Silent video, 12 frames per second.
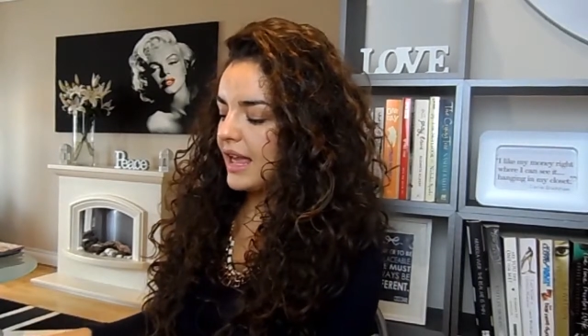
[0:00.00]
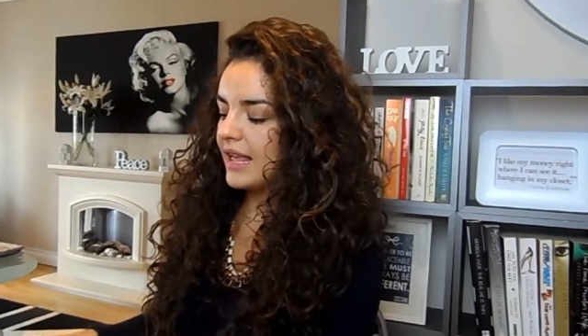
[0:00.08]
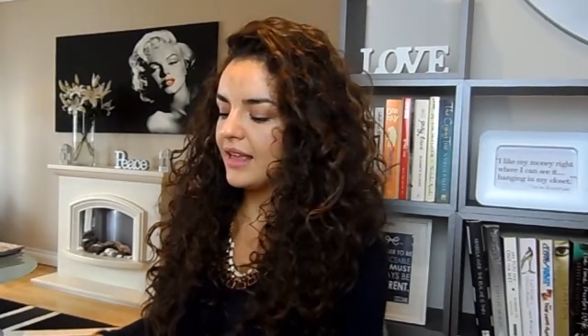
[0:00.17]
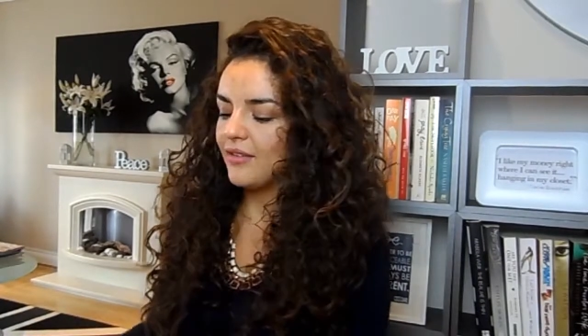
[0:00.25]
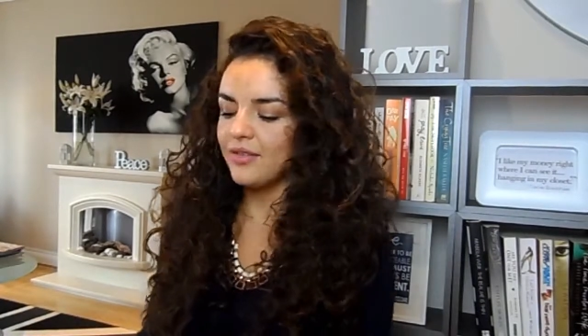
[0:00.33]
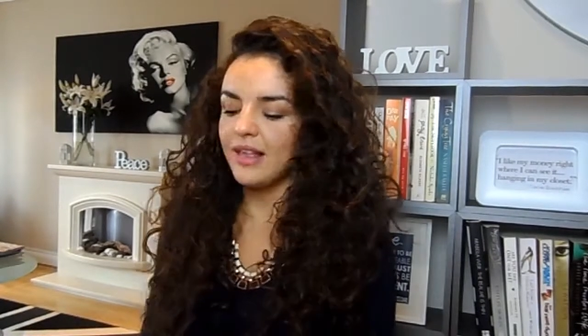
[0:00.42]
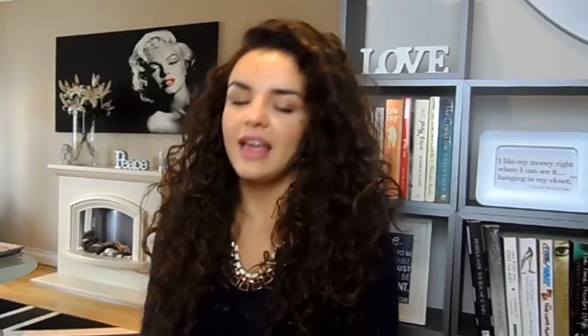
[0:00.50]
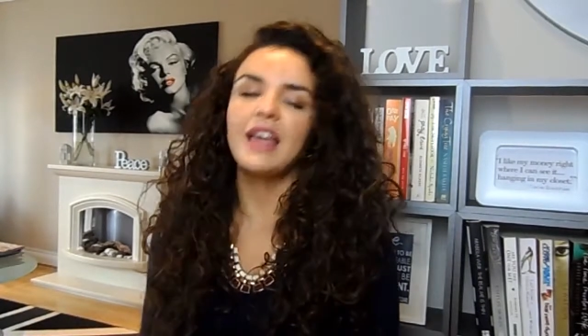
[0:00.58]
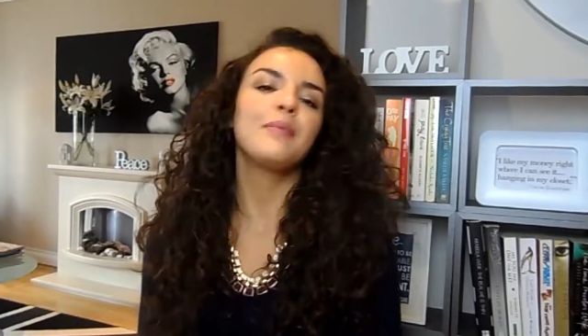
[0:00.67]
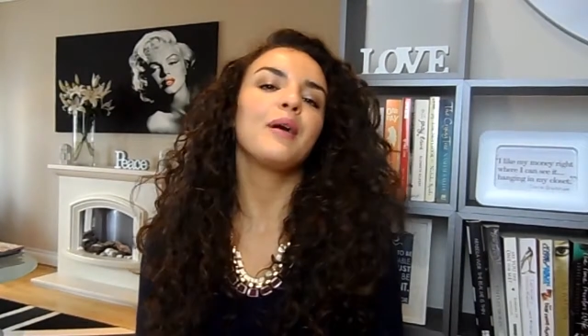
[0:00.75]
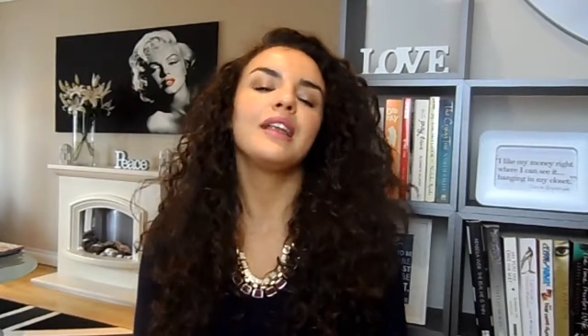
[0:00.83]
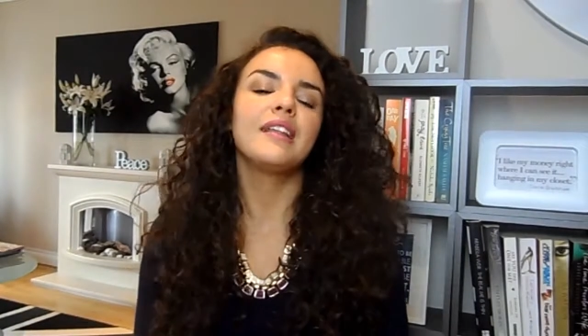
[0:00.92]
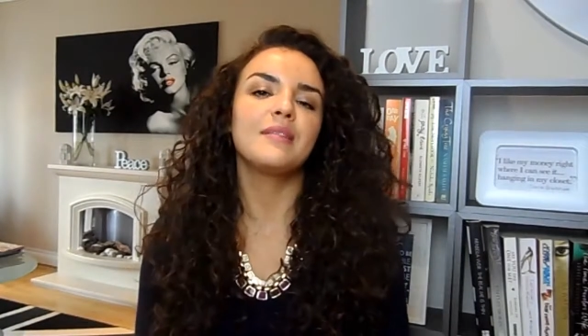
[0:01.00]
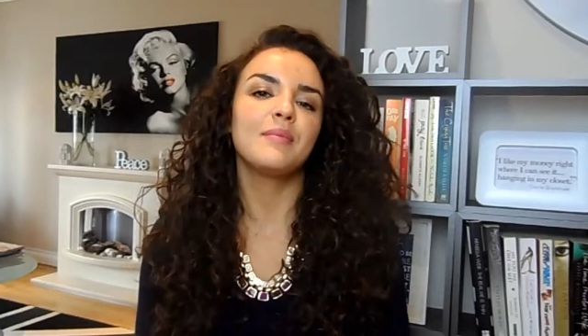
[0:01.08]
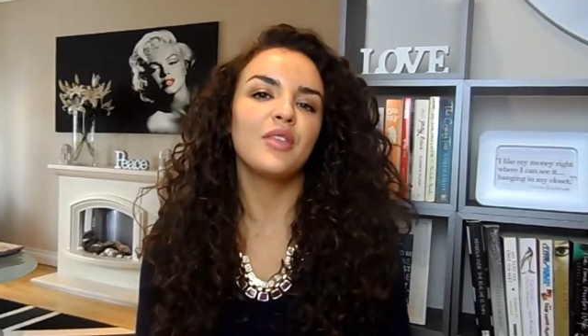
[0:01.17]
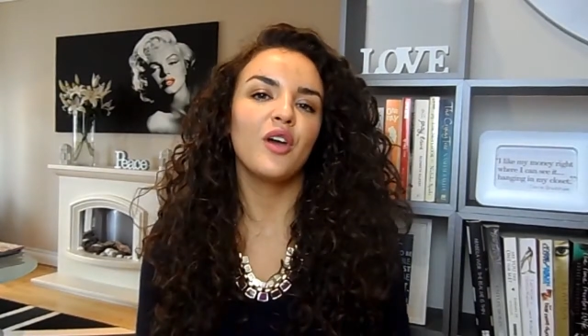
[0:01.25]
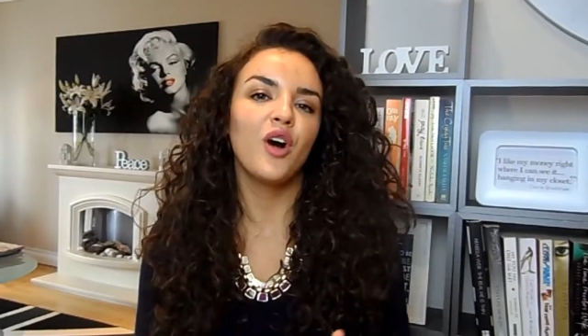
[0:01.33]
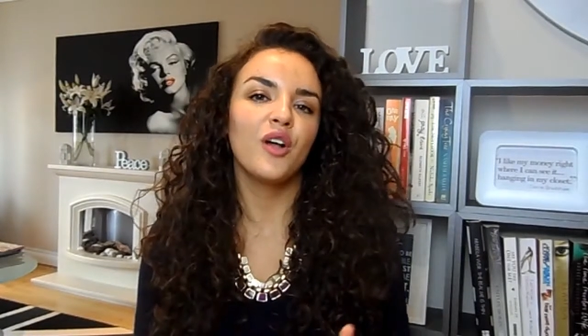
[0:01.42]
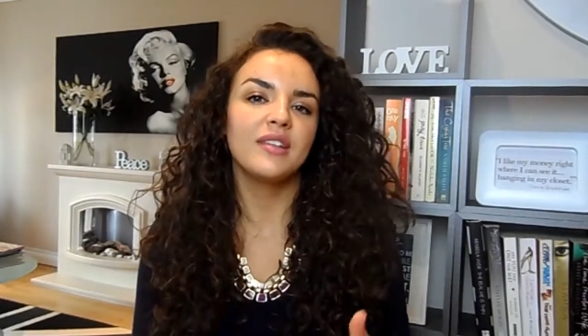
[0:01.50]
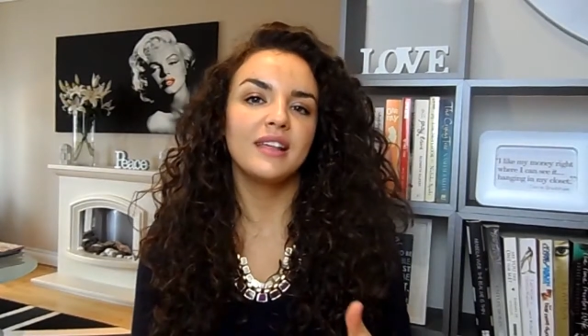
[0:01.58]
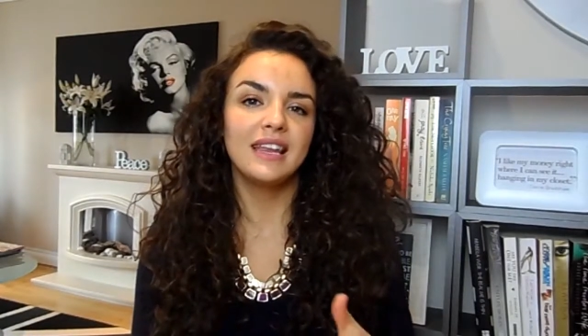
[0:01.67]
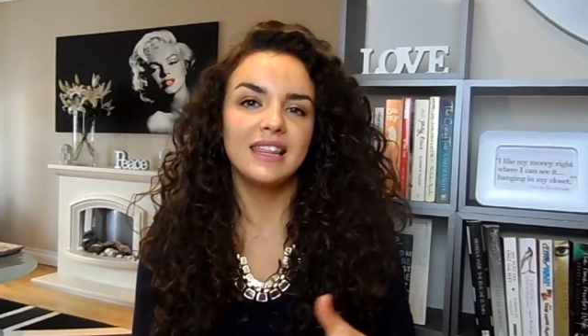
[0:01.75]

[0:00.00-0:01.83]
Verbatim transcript: a gift set here by Elizabeth Arden,